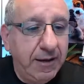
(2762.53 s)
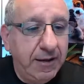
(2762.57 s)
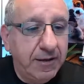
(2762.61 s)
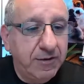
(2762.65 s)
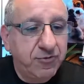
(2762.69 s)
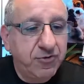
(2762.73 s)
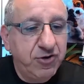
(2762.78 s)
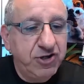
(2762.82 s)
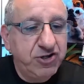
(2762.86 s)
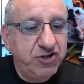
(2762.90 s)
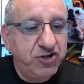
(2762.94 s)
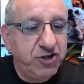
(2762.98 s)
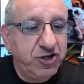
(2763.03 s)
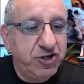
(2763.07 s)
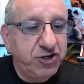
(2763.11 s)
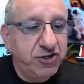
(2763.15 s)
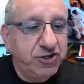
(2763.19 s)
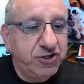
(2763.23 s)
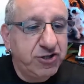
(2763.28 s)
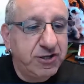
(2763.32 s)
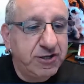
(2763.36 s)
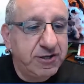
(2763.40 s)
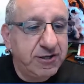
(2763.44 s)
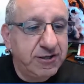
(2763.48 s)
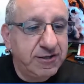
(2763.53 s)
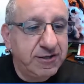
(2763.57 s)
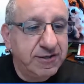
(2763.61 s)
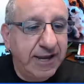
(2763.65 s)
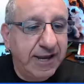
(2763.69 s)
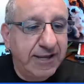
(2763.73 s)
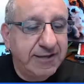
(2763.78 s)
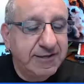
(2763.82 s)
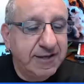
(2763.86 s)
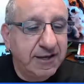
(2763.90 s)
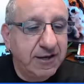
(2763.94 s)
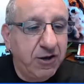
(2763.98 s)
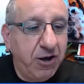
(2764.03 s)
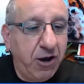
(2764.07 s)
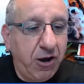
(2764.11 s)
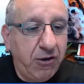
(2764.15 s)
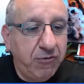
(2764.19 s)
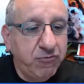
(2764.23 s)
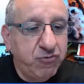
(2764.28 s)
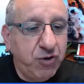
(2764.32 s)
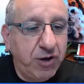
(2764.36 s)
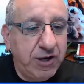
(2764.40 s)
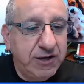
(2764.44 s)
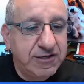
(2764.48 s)
Richard is asking,
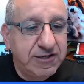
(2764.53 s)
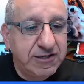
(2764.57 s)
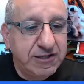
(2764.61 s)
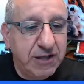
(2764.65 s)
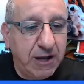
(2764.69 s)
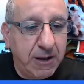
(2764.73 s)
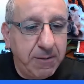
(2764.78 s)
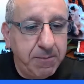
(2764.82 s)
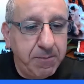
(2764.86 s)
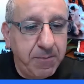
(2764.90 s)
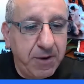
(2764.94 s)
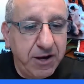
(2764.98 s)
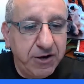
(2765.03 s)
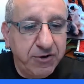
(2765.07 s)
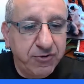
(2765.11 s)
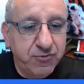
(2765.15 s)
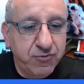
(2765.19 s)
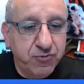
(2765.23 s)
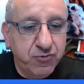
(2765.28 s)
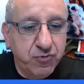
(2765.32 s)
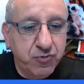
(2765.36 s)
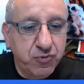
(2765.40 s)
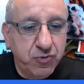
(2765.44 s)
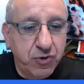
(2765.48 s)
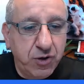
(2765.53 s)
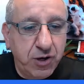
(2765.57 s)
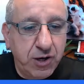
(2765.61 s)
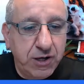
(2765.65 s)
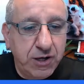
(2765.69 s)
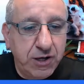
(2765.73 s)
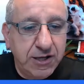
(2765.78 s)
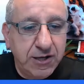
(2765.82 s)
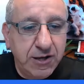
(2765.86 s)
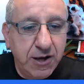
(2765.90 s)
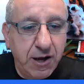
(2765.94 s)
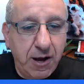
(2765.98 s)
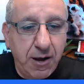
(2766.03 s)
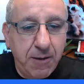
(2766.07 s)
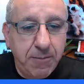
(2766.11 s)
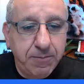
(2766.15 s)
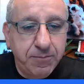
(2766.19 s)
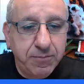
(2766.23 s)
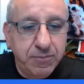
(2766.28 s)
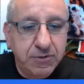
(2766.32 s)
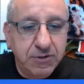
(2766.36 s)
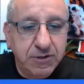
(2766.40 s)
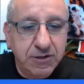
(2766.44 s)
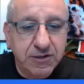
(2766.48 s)
how do I stop my running
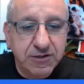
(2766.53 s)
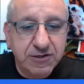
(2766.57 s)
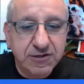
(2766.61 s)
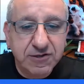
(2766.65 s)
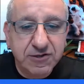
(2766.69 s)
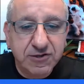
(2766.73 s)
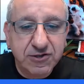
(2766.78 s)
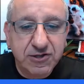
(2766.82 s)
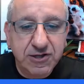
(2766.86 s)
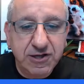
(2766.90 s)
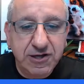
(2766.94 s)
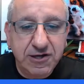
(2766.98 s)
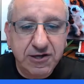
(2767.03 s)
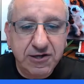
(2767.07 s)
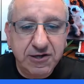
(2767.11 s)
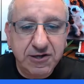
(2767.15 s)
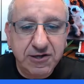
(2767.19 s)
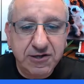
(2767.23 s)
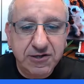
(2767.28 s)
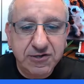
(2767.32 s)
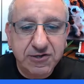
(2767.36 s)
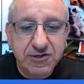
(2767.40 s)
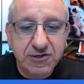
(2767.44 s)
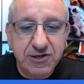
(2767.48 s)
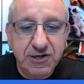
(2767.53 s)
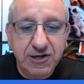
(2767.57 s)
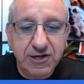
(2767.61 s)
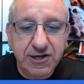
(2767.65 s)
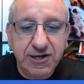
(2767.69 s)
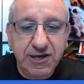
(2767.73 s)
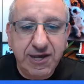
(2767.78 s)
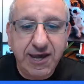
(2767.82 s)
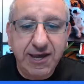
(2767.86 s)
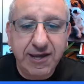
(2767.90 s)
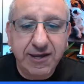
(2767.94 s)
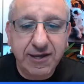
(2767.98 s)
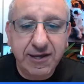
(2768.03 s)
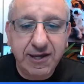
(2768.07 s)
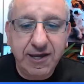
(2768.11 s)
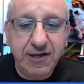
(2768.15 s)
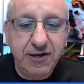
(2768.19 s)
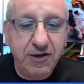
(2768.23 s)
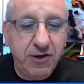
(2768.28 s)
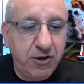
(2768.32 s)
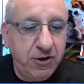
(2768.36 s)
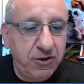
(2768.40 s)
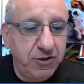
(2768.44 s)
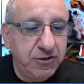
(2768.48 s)
up the stairs? He can
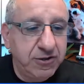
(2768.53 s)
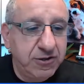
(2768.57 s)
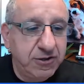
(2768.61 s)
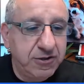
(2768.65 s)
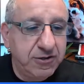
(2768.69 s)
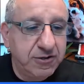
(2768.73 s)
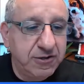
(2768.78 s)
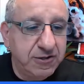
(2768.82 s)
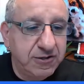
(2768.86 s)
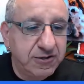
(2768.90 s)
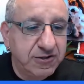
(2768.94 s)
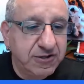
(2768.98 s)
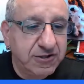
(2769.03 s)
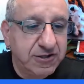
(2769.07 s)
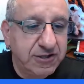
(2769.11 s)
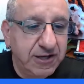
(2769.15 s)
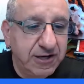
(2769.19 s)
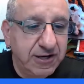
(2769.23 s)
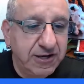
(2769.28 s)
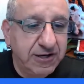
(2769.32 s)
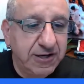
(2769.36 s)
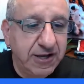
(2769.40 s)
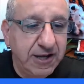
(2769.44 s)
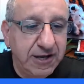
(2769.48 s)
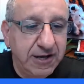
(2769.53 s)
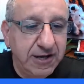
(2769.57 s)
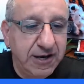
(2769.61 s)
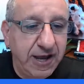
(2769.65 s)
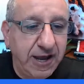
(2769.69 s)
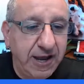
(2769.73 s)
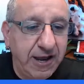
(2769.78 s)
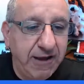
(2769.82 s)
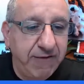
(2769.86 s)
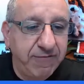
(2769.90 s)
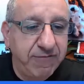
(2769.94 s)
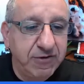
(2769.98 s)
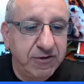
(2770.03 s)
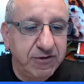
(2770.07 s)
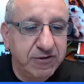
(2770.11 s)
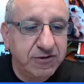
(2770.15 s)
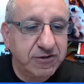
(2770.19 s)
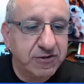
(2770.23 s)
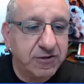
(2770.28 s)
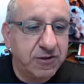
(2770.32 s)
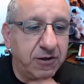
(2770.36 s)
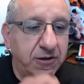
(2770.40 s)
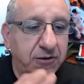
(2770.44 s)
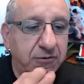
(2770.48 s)
get under the stair gate I have
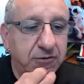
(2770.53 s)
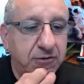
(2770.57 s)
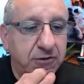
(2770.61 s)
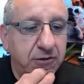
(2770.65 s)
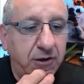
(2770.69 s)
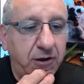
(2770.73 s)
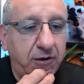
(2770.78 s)
installed.